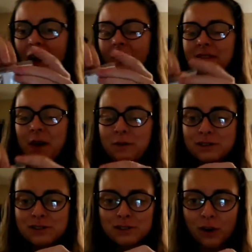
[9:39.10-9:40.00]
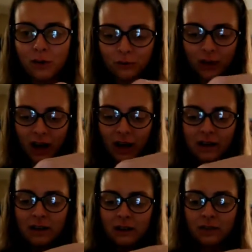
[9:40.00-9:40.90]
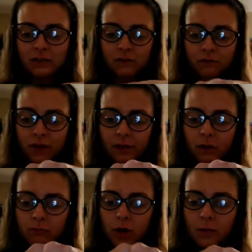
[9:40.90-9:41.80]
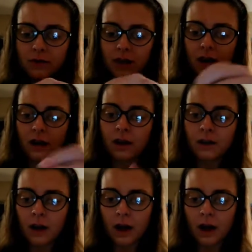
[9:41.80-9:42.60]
out, and that was so fun. That was a fun little moment there.